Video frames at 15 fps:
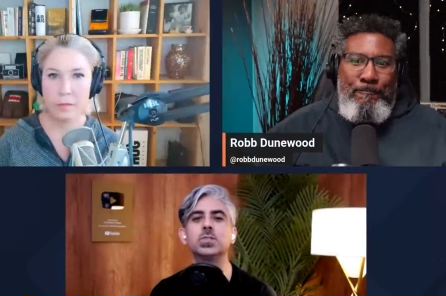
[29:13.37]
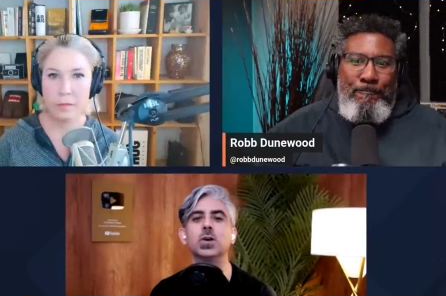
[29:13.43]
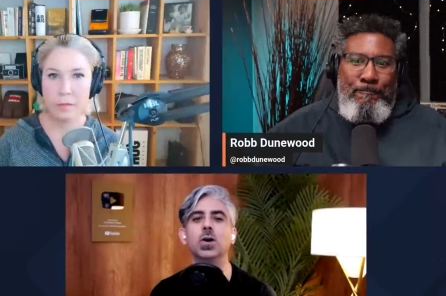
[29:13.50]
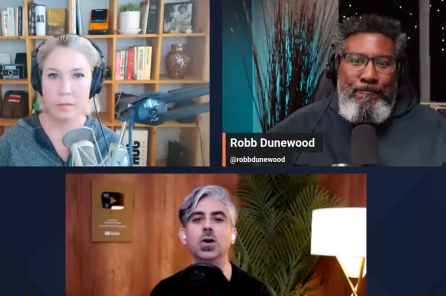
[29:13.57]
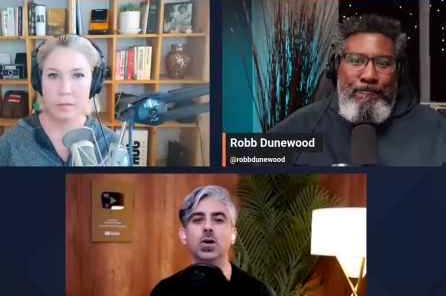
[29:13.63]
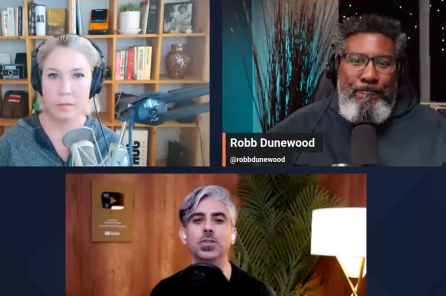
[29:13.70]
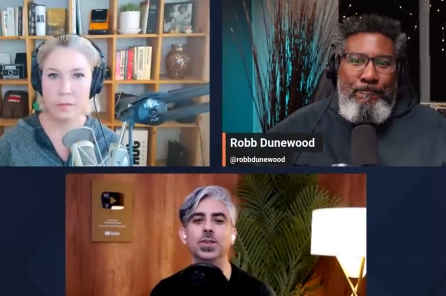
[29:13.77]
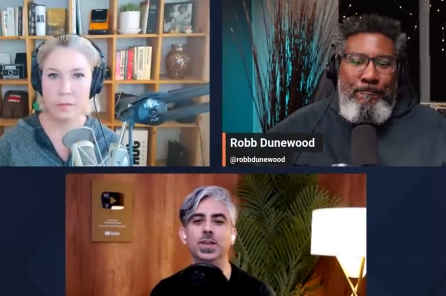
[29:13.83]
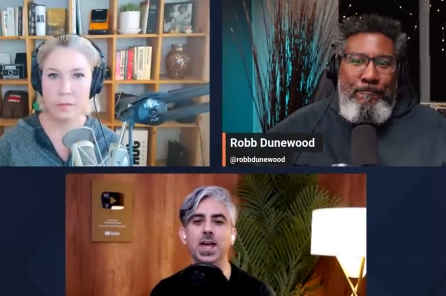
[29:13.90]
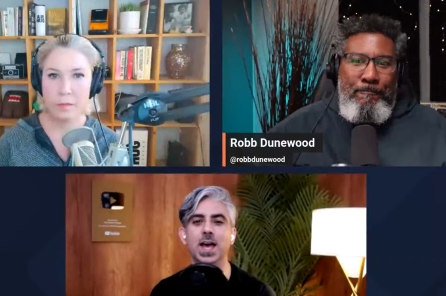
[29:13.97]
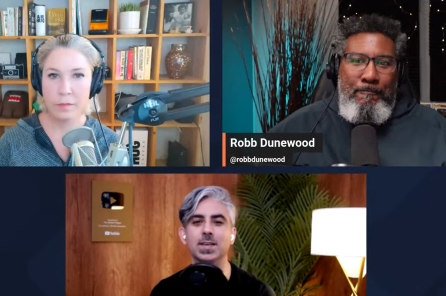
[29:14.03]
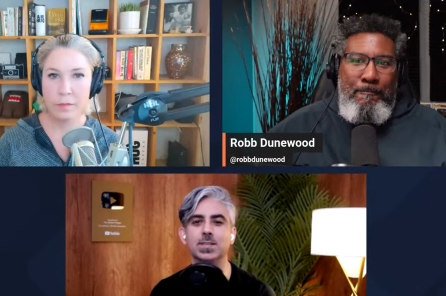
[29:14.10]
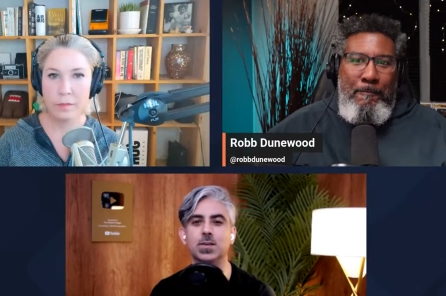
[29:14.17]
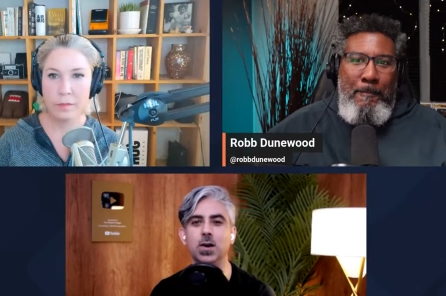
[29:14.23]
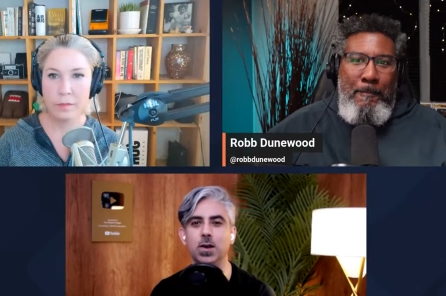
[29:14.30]
Speaker 1: to all the
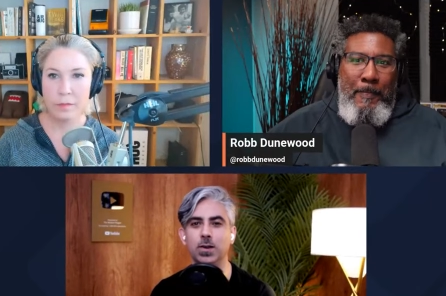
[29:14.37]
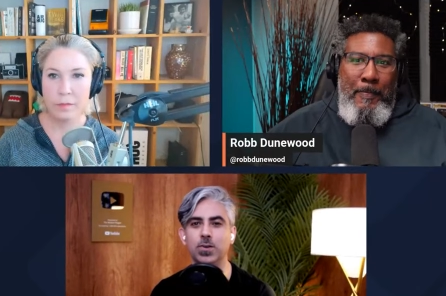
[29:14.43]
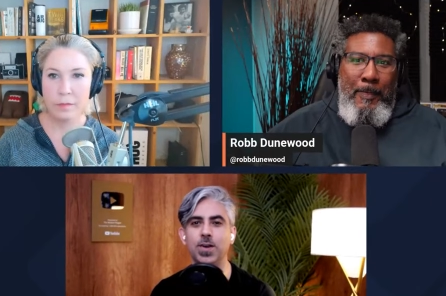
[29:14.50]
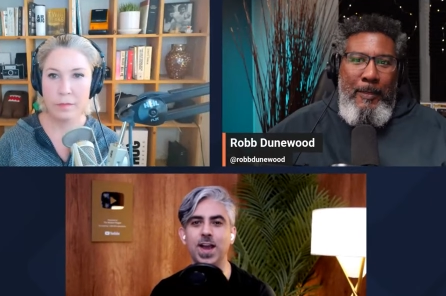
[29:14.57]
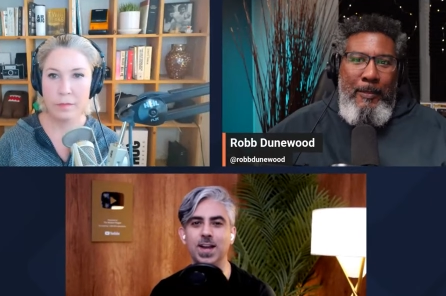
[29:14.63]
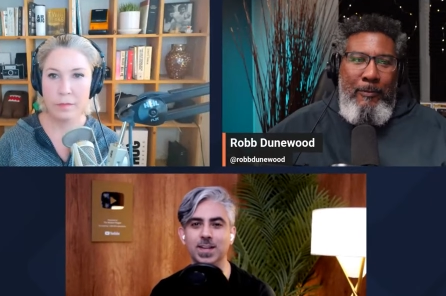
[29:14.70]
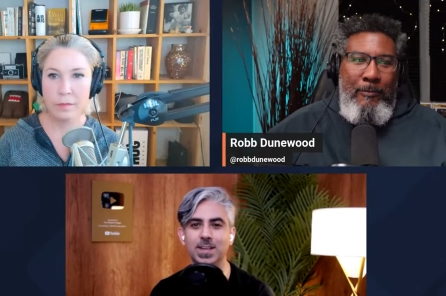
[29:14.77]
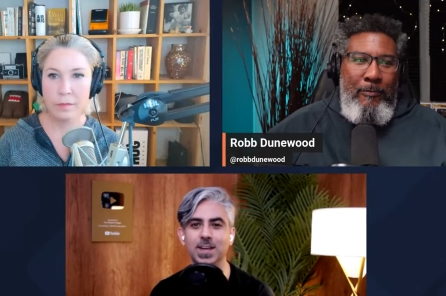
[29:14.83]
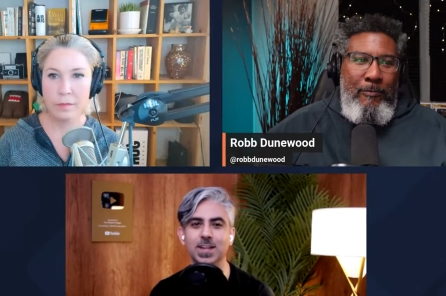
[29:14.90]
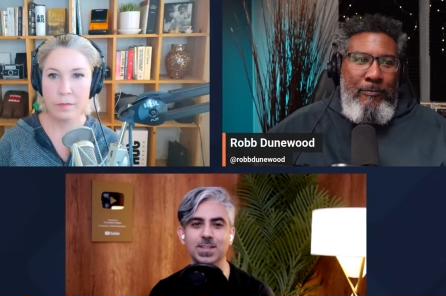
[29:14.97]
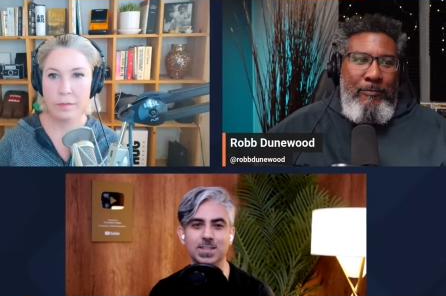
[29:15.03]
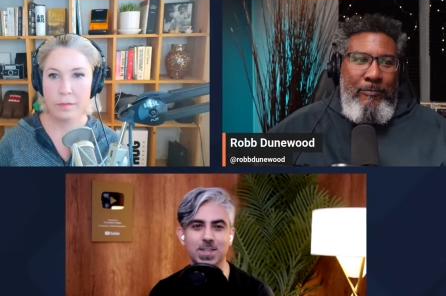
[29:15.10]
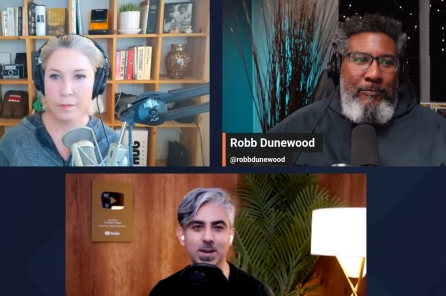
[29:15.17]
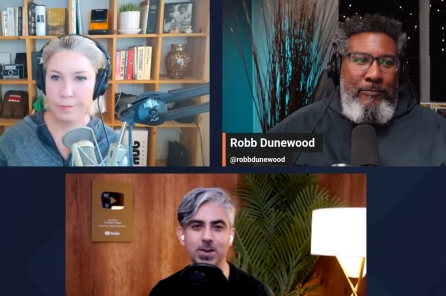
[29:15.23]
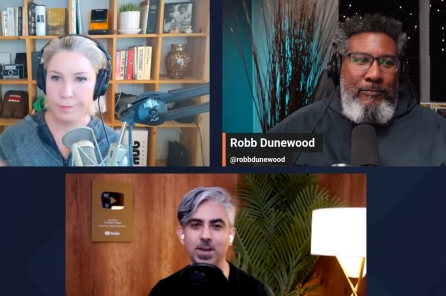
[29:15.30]
NASCAR
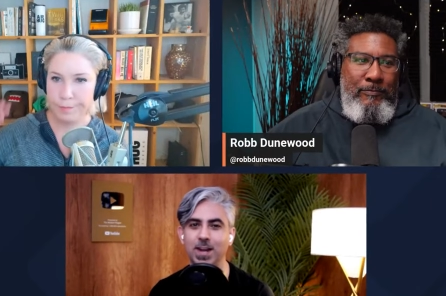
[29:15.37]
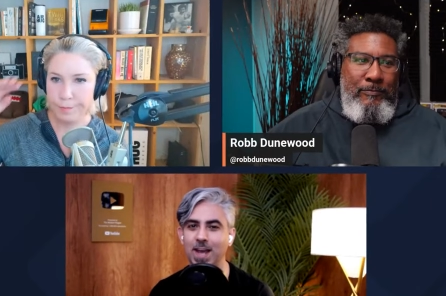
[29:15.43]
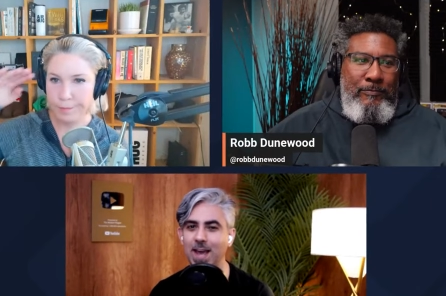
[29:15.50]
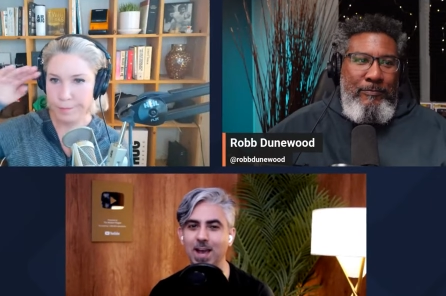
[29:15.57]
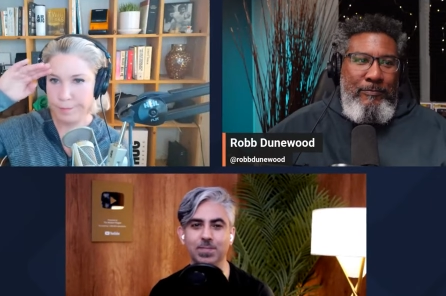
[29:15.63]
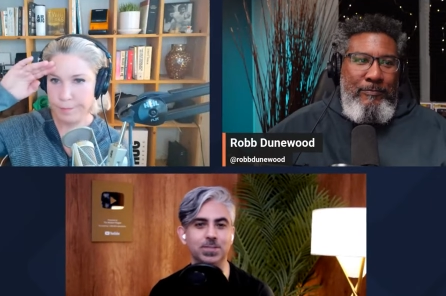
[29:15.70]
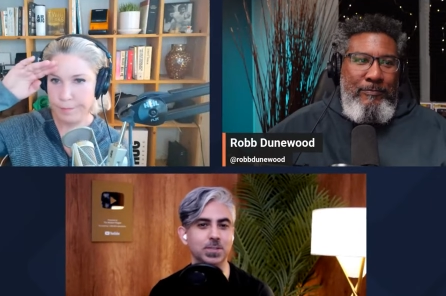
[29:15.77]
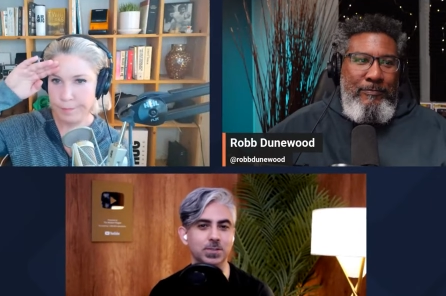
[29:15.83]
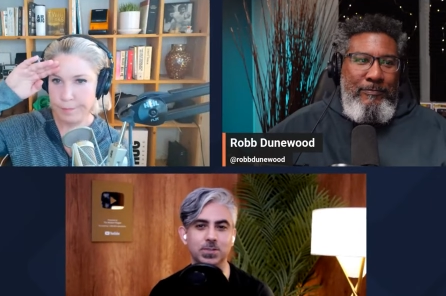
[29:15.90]
grandkids that are going to have